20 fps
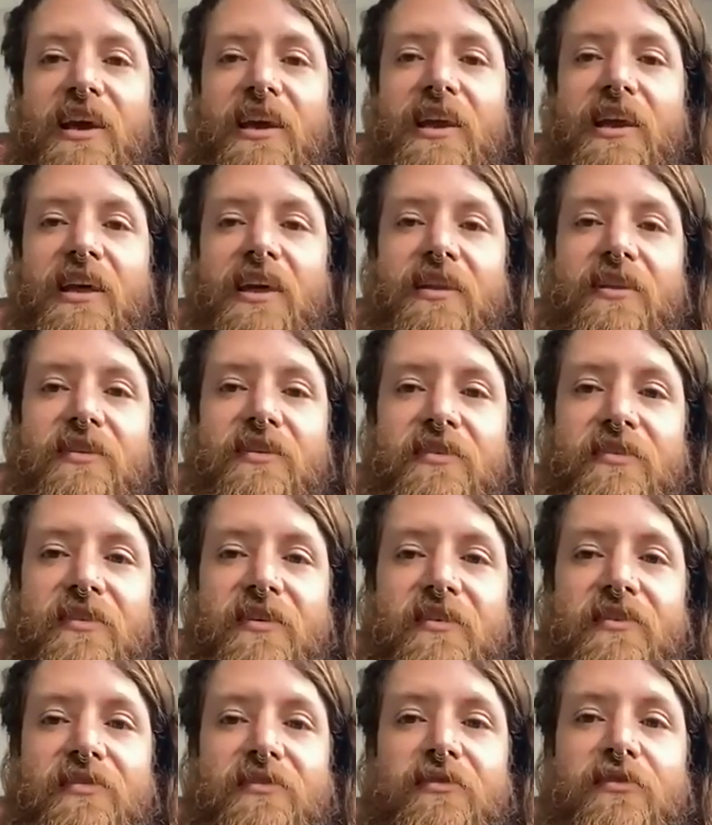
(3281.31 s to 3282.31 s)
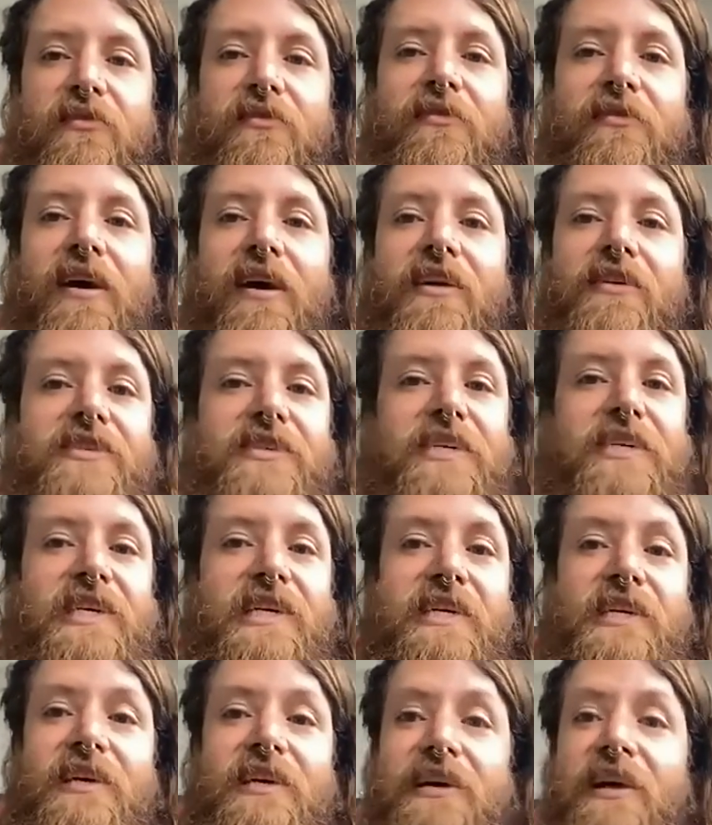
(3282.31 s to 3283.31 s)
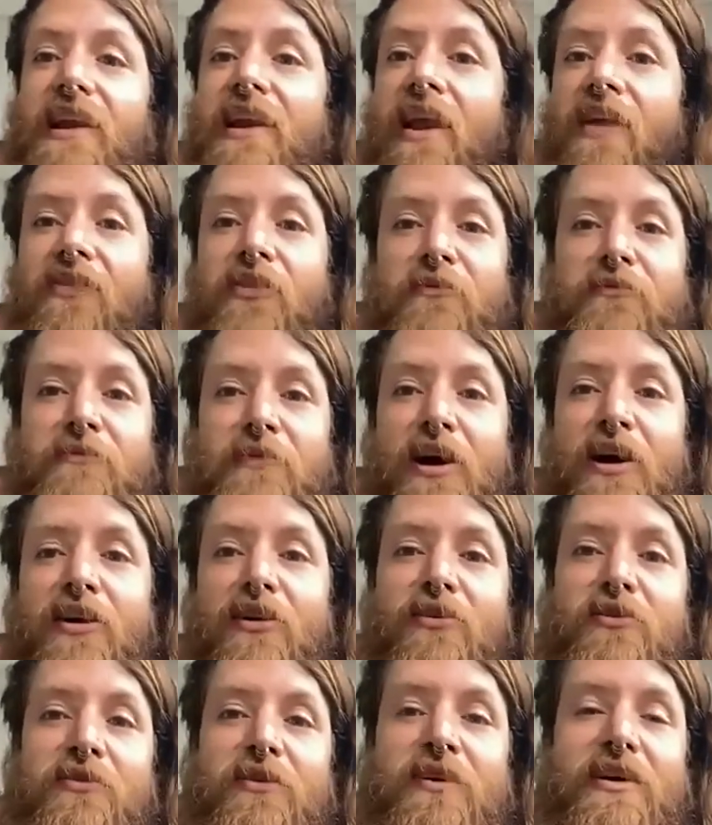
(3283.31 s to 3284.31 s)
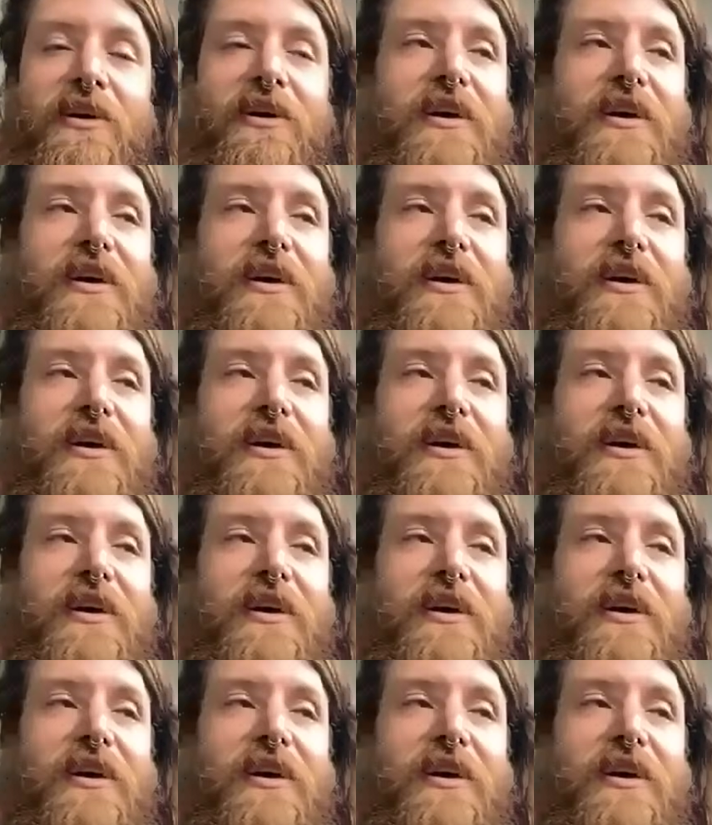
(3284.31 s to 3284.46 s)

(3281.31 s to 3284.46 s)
and into this sort of energy, let them know.